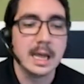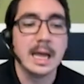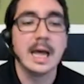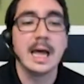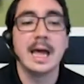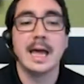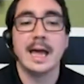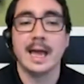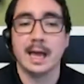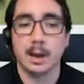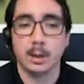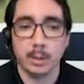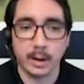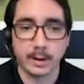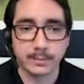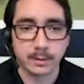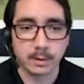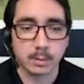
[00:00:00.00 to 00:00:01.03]

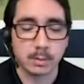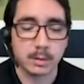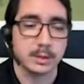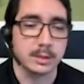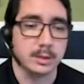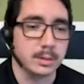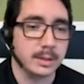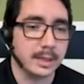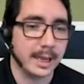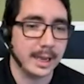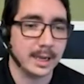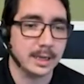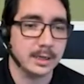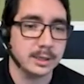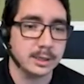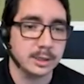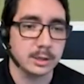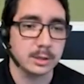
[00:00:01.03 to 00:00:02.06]
However, what you can
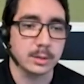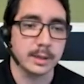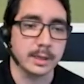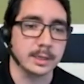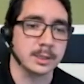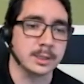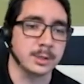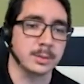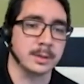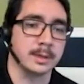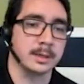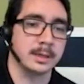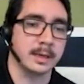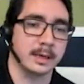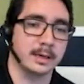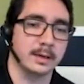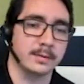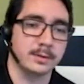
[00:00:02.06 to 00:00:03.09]
do is you can
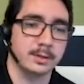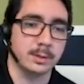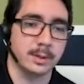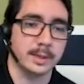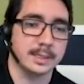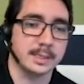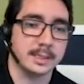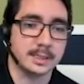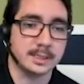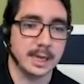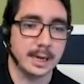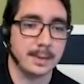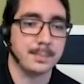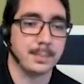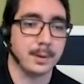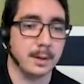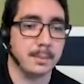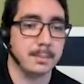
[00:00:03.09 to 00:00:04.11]
kind of do a
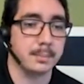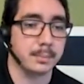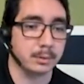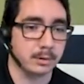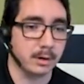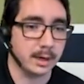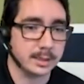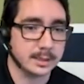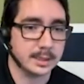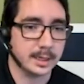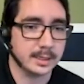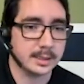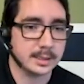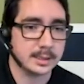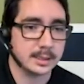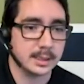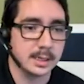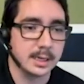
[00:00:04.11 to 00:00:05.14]
step-up process
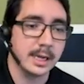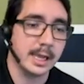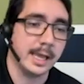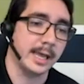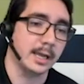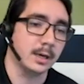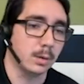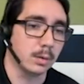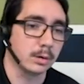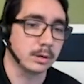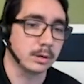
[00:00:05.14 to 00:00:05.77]
in order